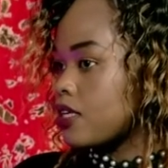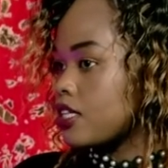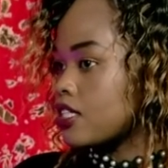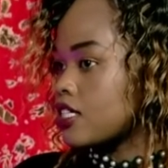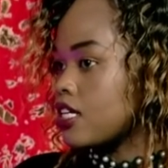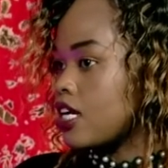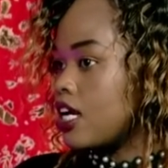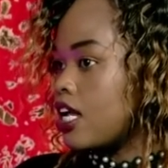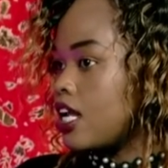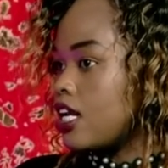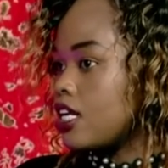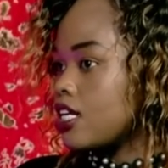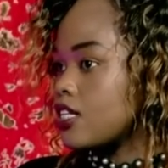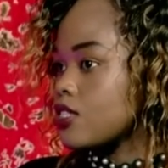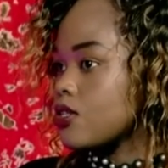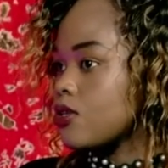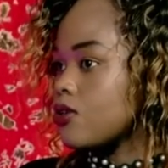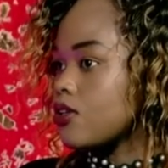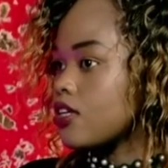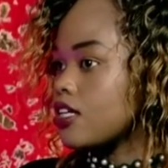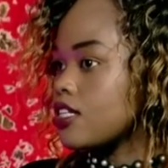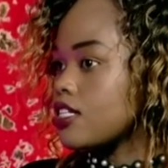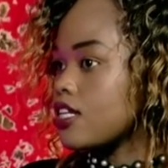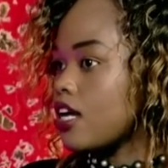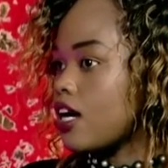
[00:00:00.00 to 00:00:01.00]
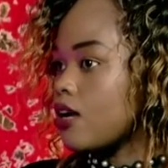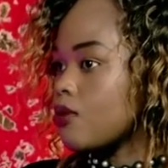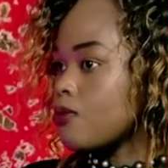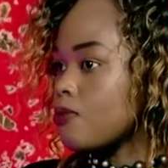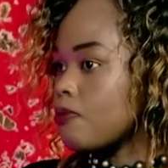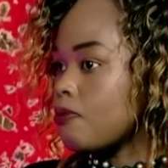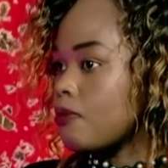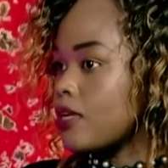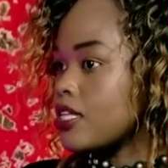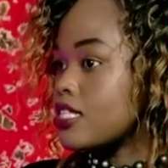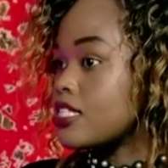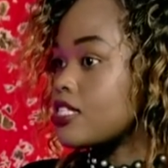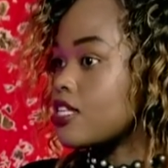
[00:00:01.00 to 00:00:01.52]
but let's look at
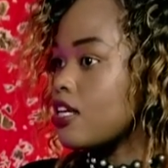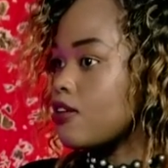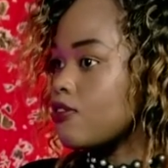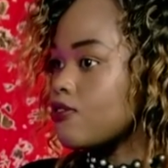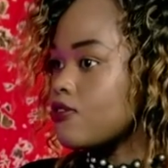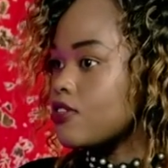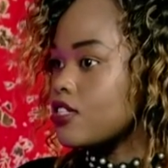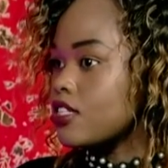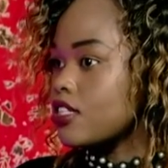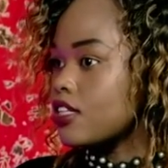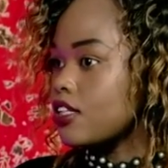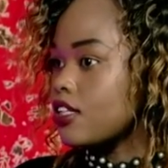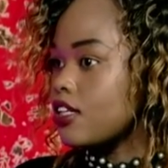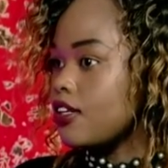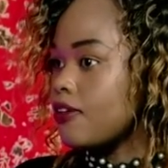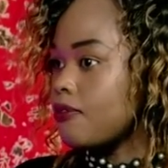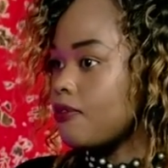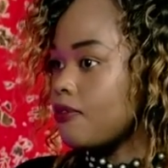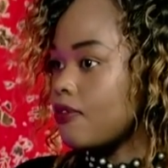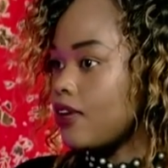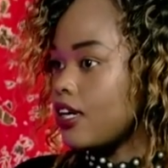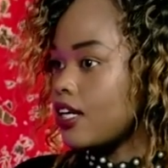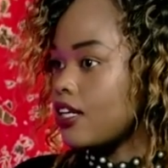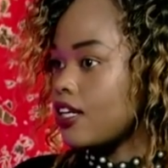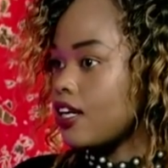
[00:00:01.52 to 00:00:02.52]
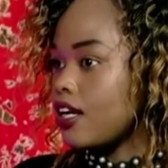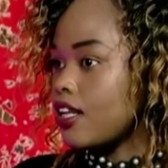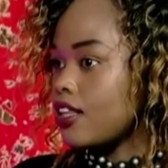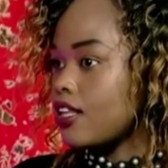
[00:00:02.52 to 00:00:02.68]
how my safety, right?